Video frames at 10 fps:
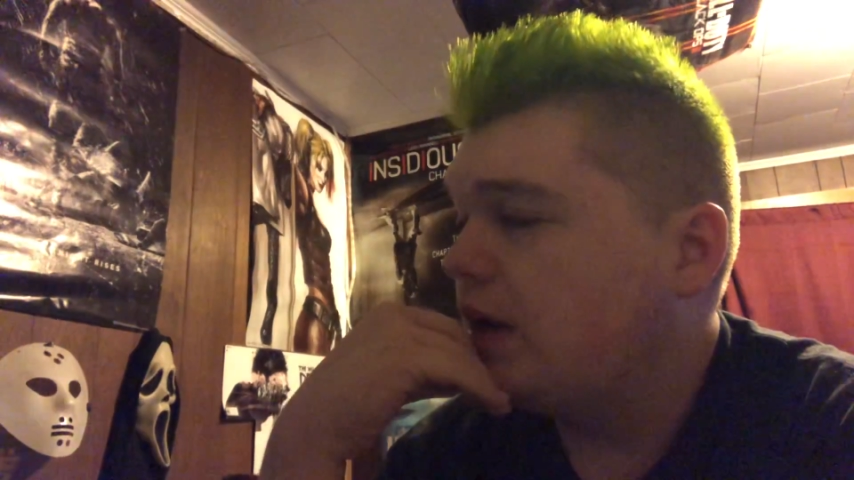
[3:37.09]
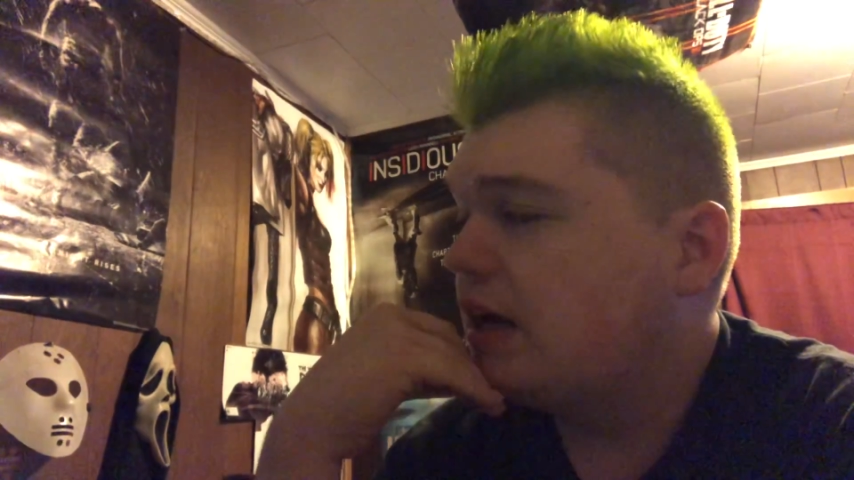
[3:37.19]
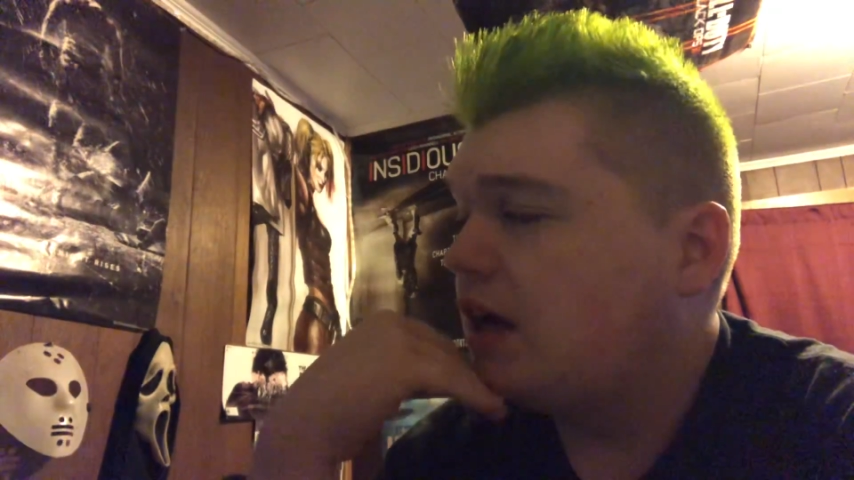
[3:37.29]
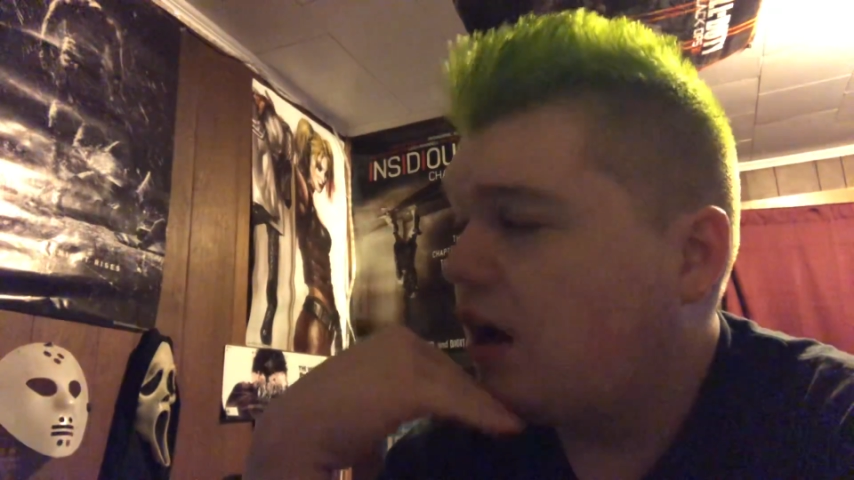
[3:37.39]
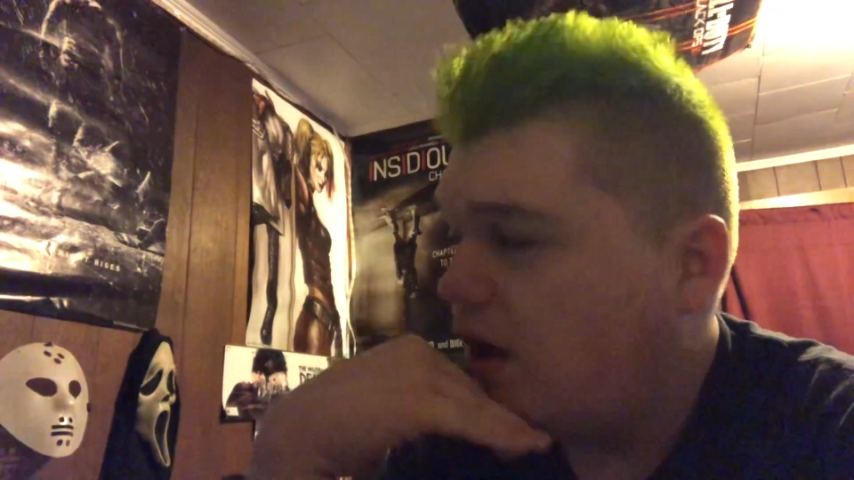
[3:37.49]

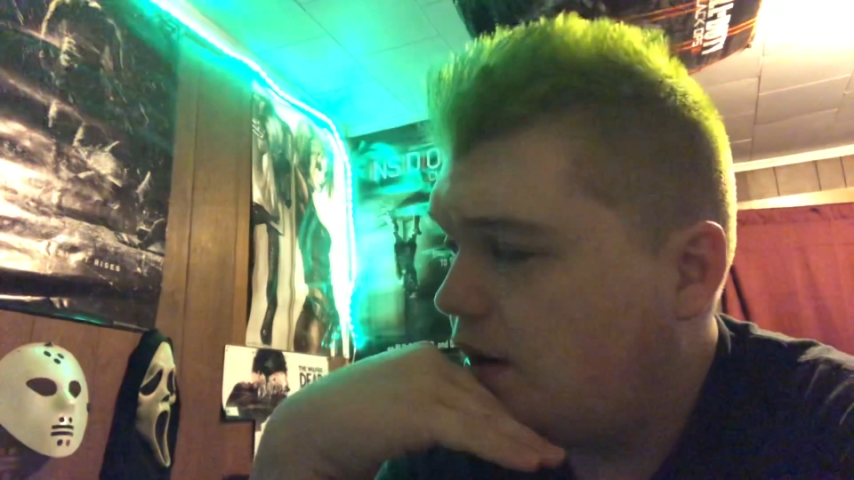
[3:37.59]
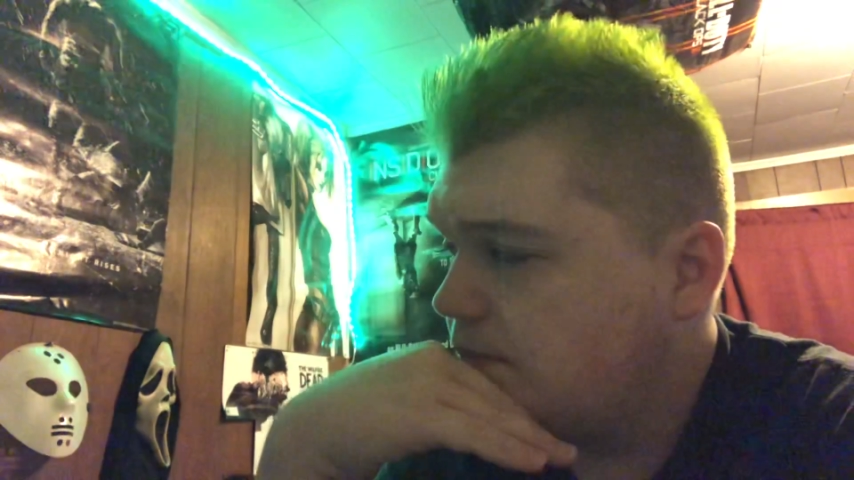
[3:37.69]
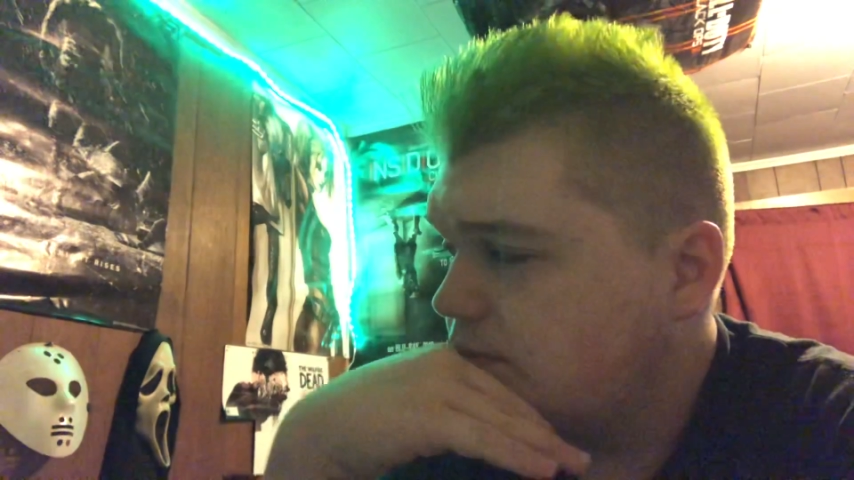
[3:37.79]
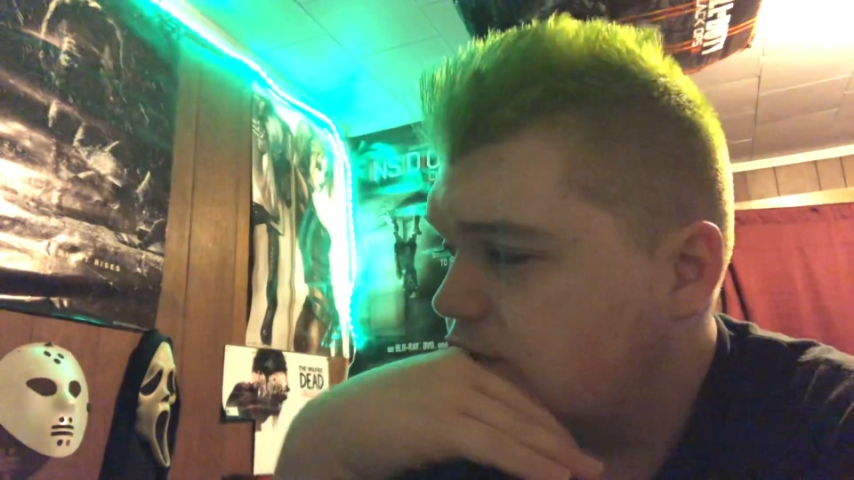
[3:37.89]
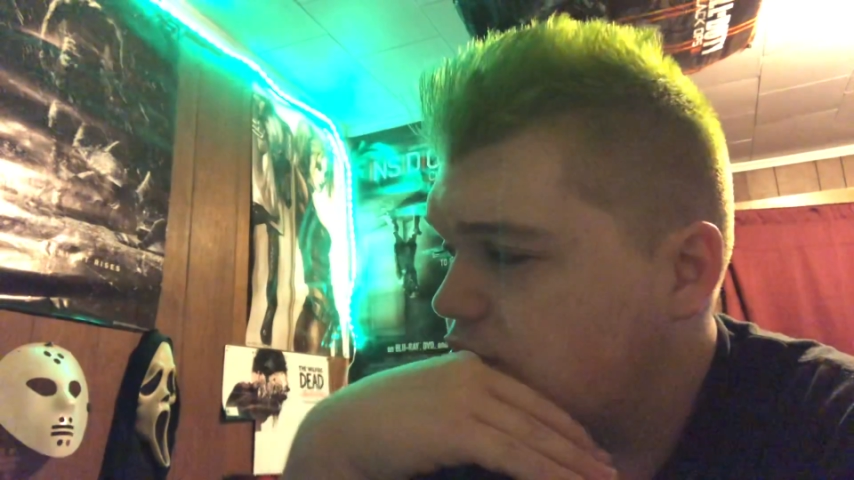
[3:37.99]
it
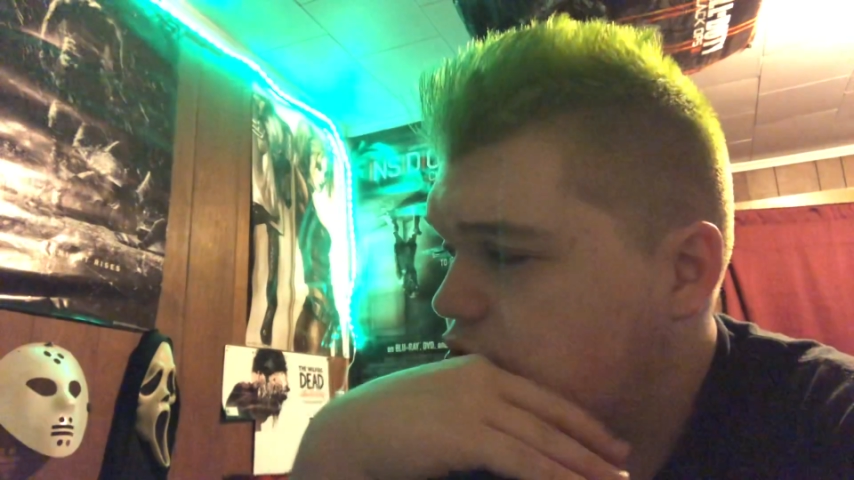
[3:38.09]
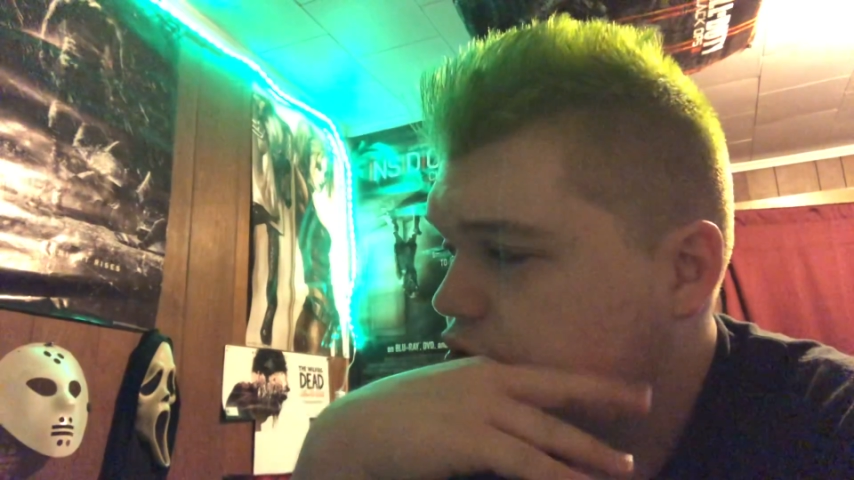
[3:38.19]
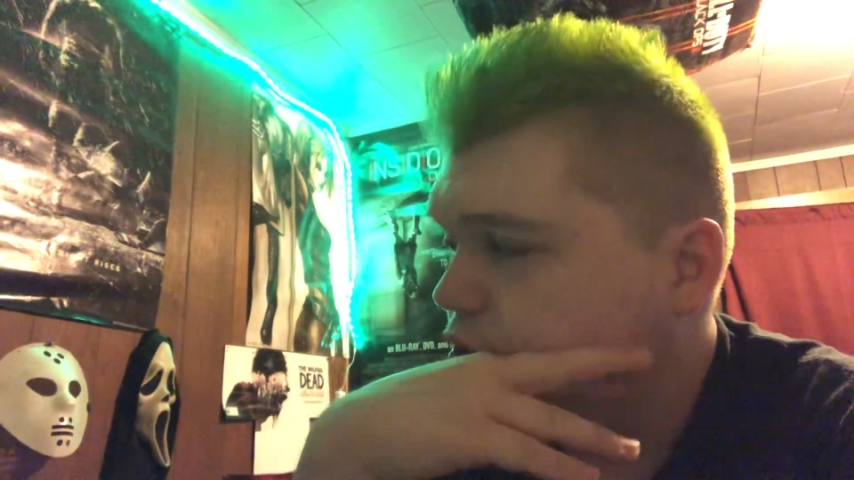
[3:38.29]
comes